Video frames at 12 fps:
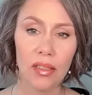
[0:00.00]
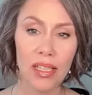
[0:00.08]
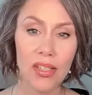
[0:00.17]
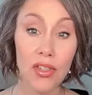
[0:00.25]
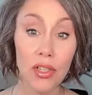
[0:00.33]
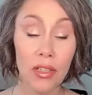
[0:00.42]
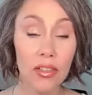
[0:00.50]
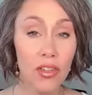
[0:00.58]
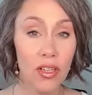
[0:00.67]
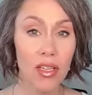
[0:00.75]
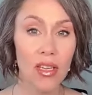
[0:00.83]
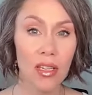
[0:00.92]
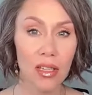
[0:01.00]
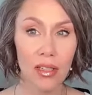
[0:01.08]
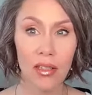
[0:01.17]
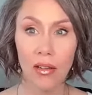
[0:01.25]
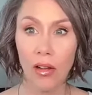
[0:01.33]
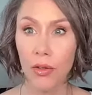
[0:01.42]
indulging
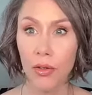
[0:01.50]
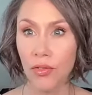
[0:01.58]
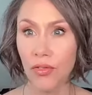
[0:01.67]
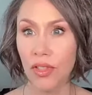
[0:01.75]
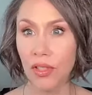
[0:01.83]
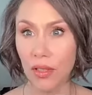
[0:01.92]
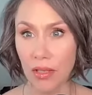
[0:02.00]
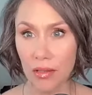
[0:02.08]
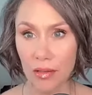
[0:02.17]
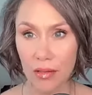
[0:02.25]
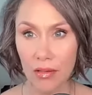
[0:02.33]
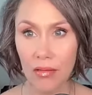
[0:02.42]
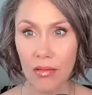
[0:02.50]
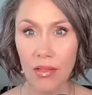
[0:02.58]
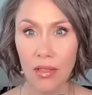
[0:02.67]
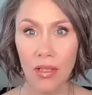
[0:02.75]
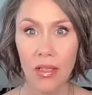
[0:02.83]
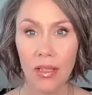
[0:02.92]
in all your feelings
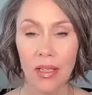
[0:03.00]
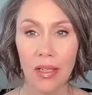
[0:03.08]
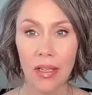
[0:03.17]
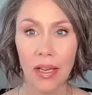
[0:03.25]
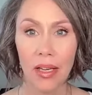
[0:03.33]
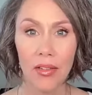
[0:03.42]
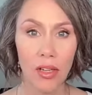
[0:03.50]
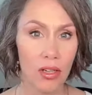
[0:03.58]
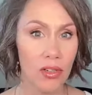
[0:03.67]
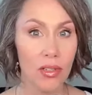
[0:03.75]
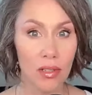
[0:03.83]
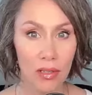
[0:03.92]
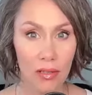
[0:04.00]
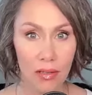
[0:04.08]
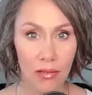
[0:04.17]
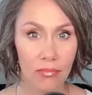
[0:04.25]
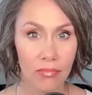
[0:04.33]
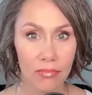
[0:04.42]
and
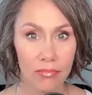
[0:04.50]
consciousness?